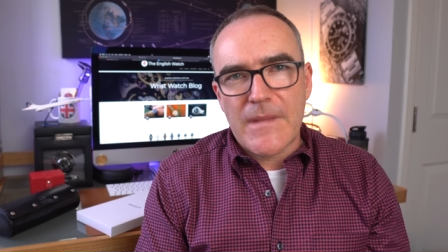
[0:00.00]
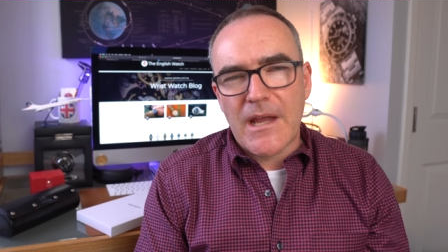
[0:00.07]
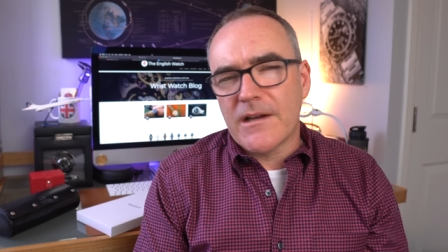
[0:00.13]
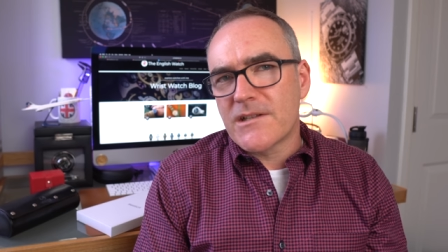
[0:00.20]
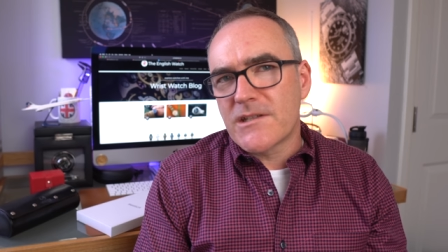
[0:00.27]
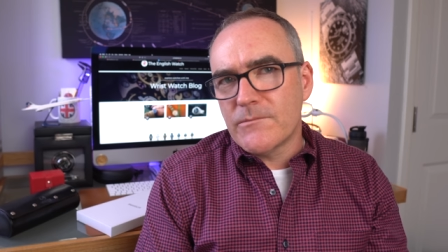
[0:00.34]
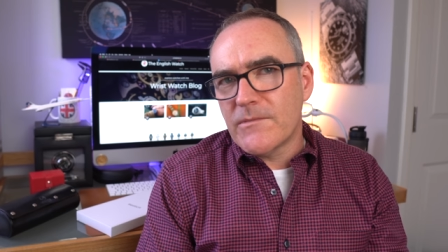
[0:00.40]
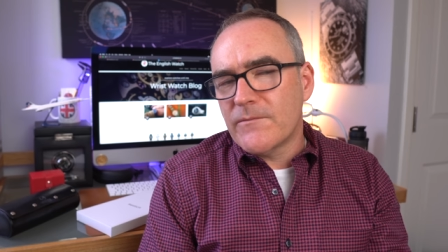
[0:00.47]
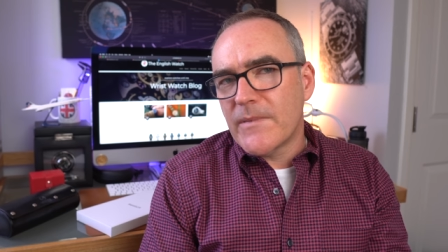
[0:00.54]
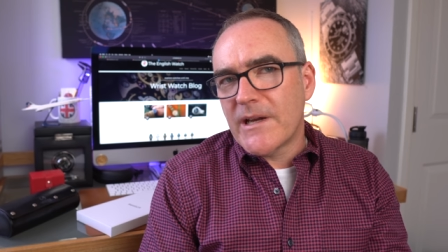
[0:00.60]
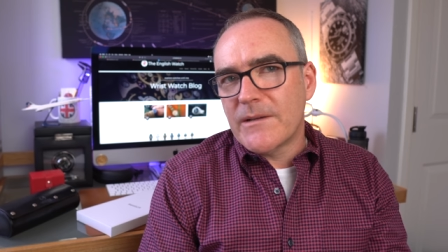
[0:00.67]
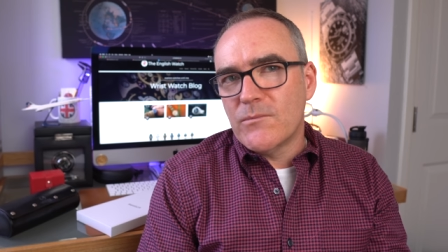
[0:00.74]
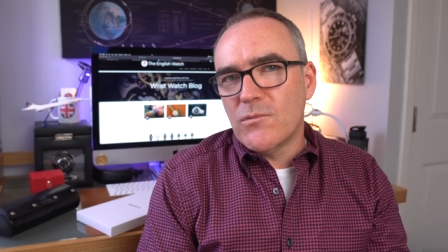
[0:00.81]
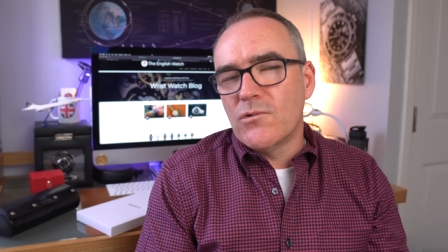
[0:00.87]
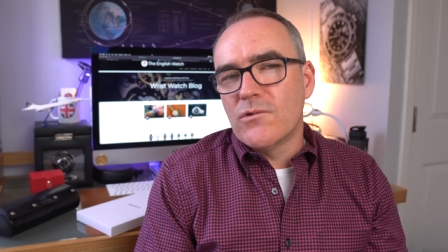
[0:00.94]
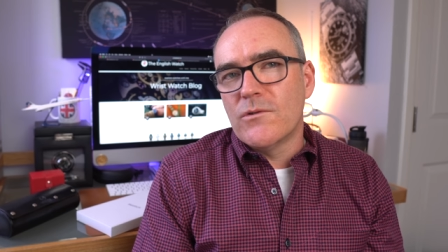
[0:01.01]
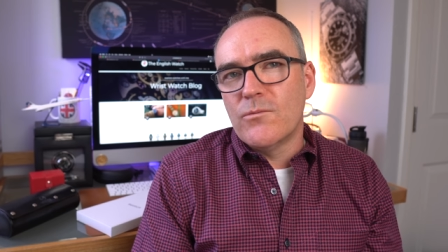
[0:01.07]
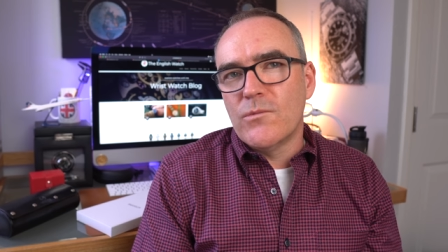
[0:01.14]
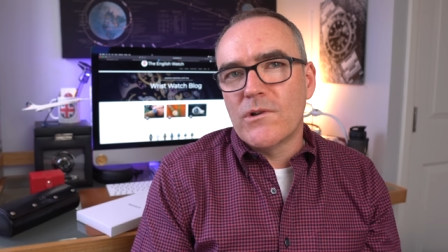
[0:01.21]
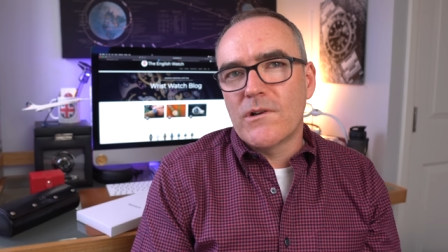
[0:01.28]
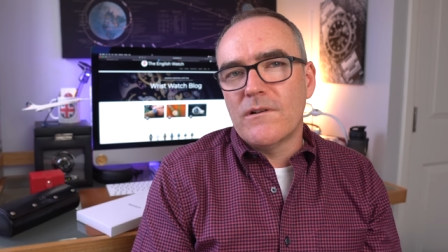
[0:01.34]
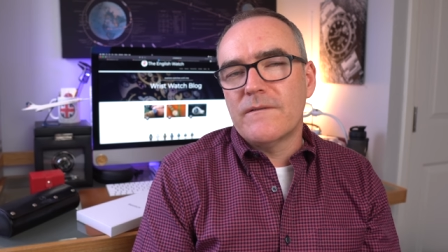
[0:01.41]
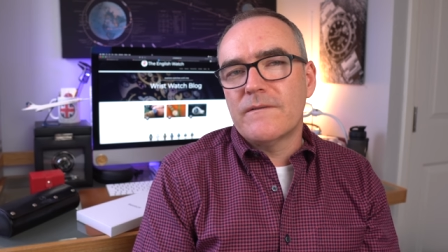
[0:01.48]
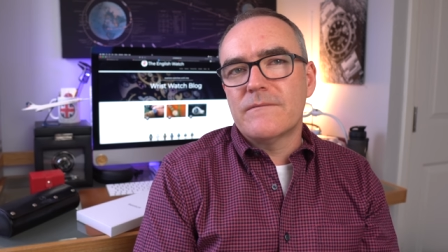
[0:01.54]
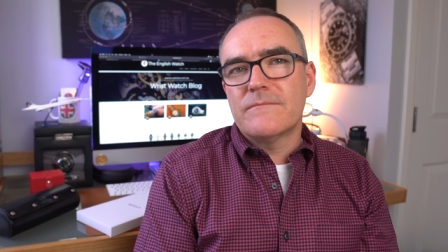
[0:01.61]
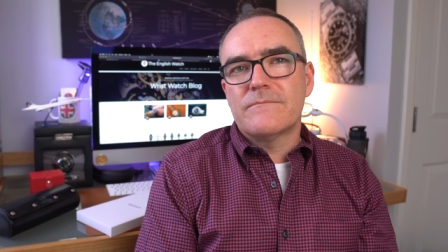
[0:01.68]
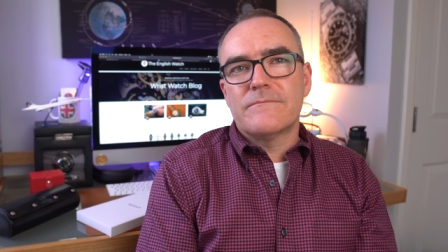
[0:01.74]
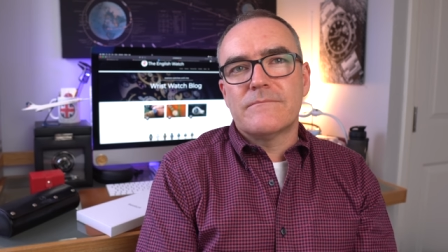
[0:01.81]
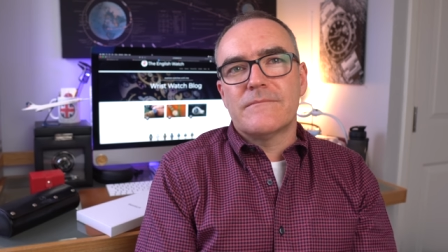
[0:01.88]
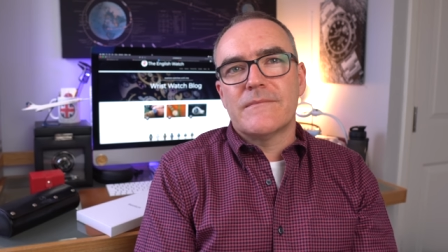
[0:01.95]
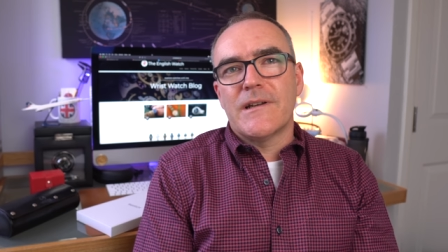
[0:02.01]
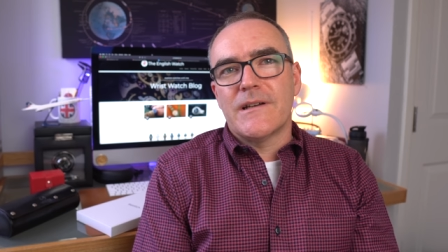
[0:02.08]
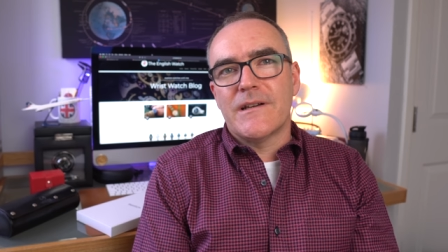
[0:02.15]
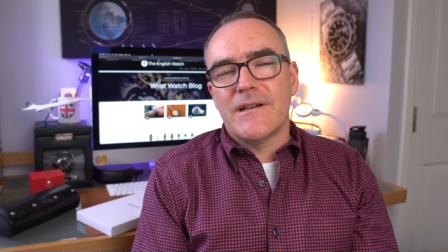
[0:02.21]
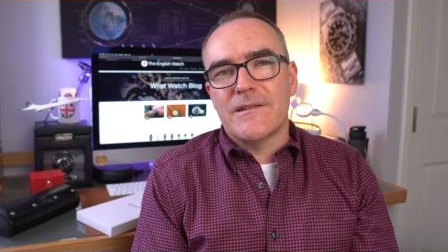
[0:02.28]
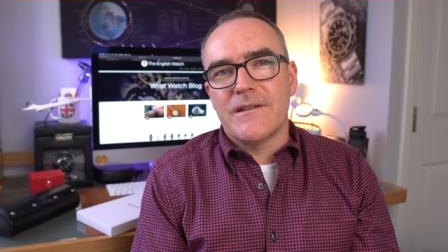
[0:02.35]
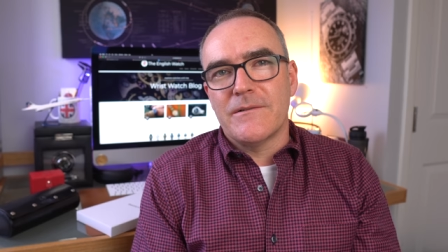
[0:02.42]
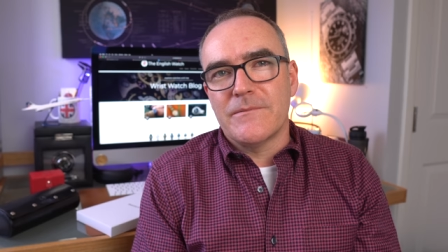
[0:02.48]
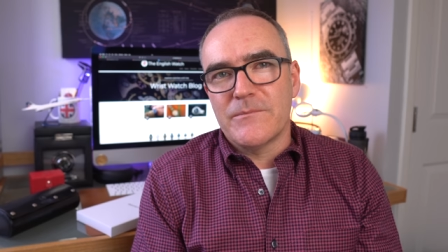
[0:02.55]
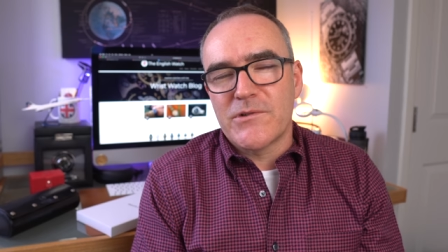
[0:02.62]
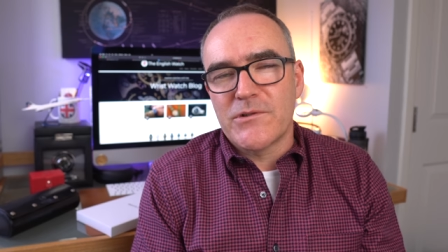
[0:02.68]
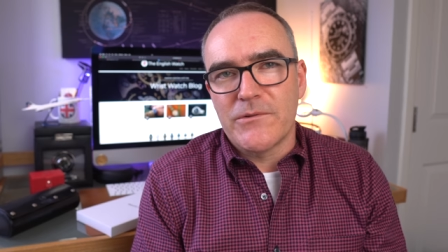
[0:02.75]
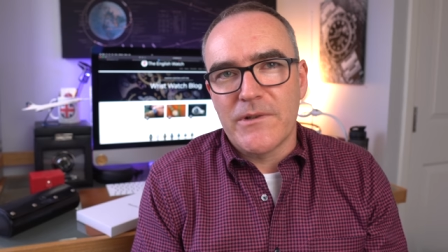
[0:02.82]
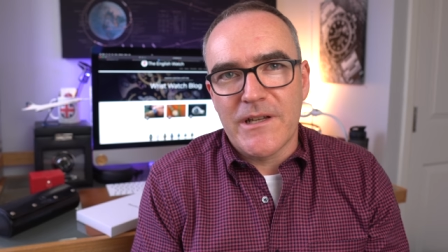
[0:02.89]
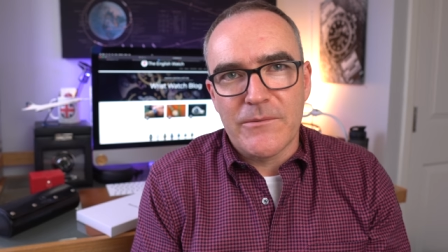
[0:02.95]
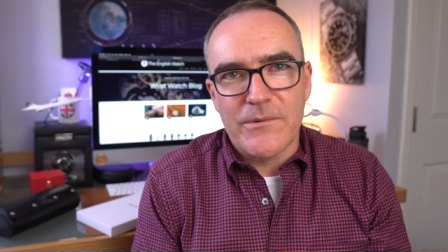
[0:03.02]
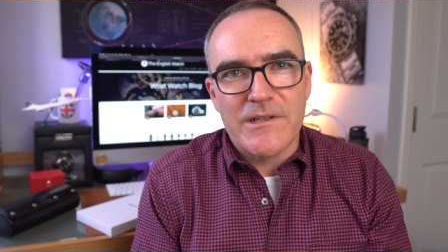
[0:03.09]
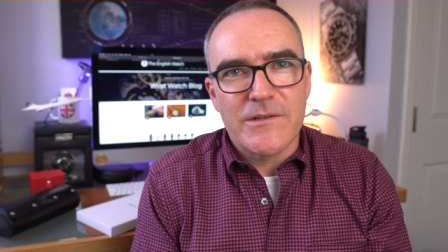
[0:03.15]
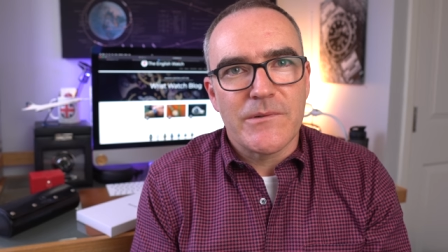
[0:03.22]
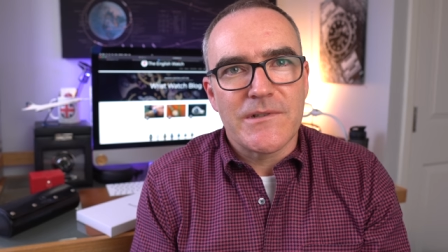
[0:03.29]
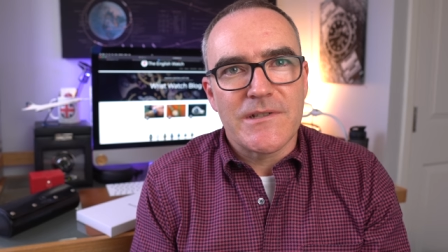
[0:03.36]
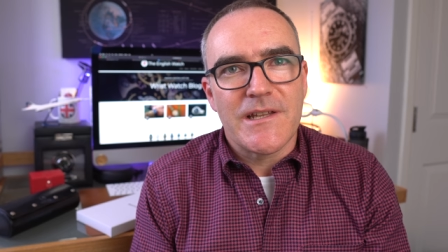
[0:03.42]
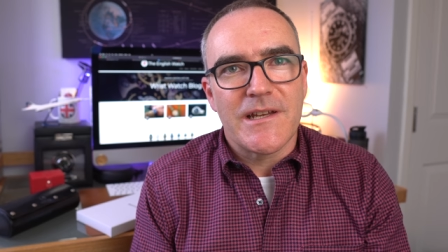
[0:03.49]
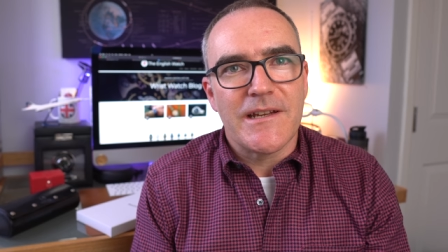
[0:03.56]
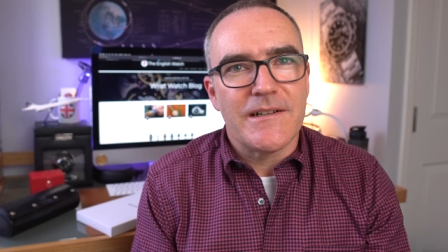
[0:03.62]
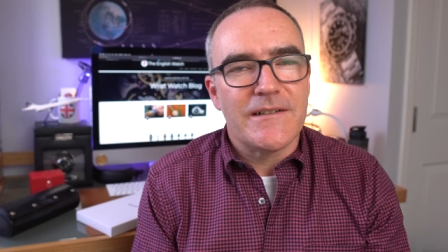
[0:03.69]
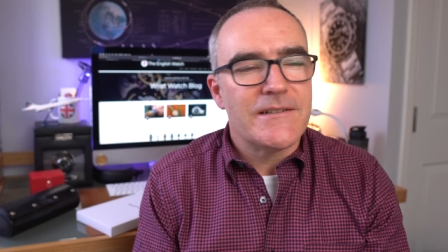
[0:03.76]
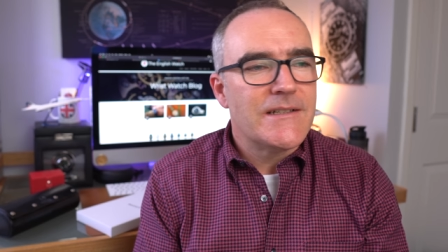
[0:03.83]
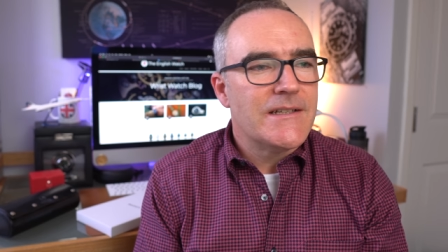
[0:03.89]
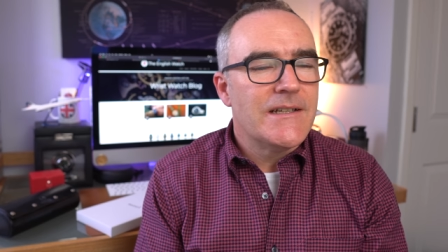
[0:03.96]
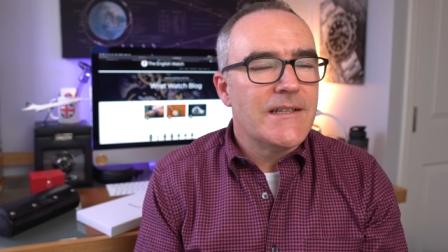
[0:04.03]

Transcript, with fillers: Uh, some I've made more than one of. Uh, I'm sure you know which ones they are.